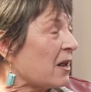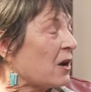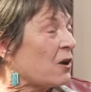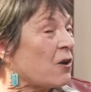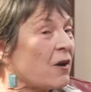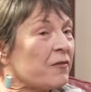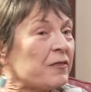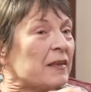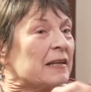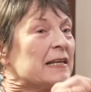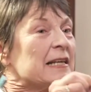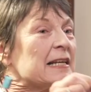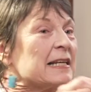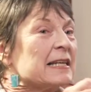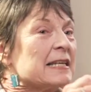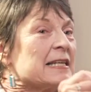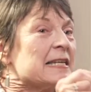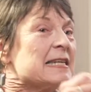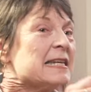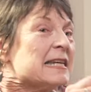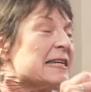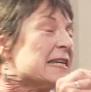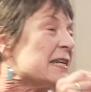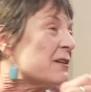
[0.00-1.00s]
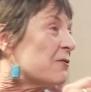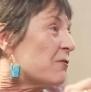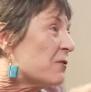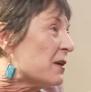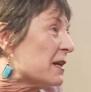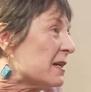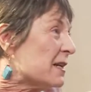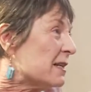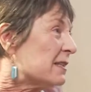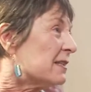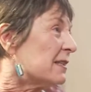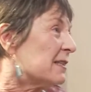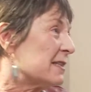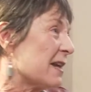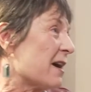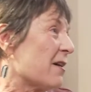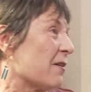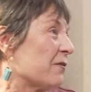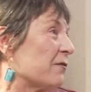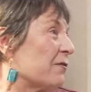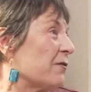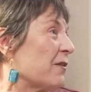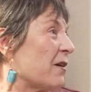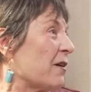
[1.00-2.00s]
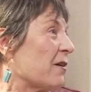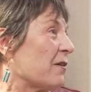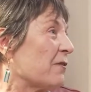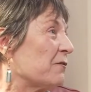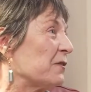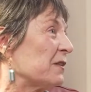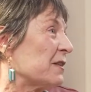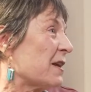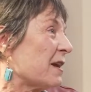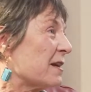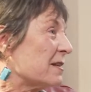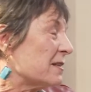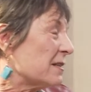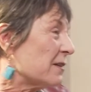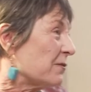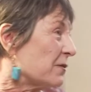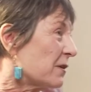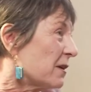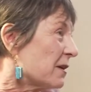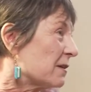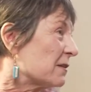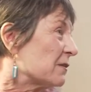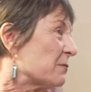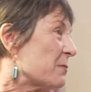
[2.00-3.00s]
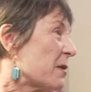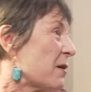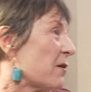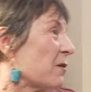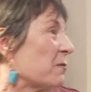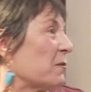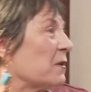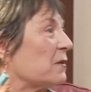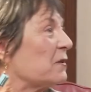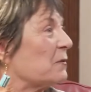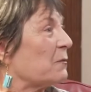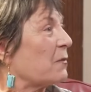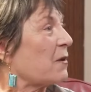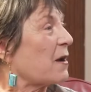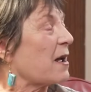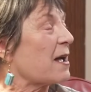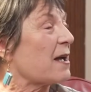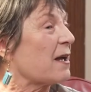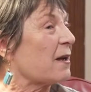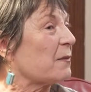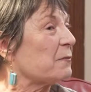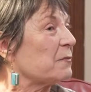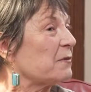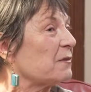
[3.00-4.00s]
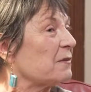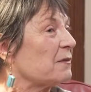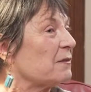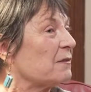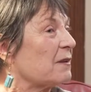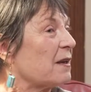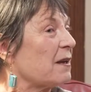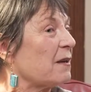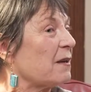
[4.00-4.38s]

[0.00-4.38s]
not the little nitty-gritty stuff of scientific experiments, perhaps,